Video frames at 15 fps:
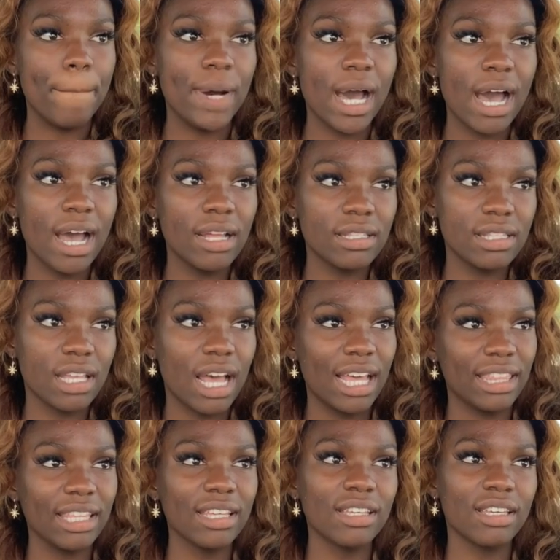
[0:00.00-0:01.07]
but
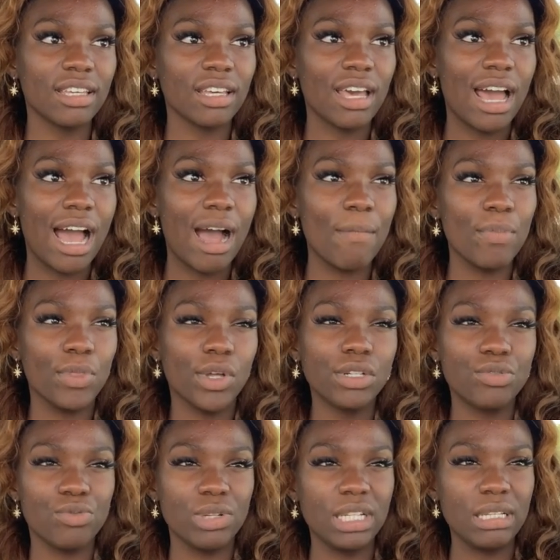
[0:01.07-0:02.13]
I think I'm
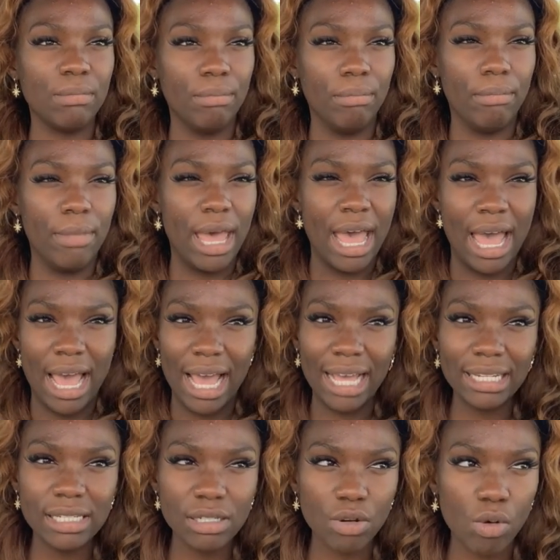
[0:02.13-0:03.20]
not really
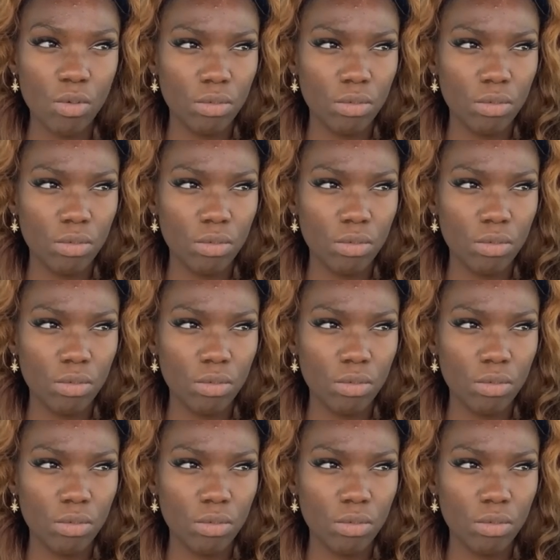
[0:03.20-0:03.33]
mad.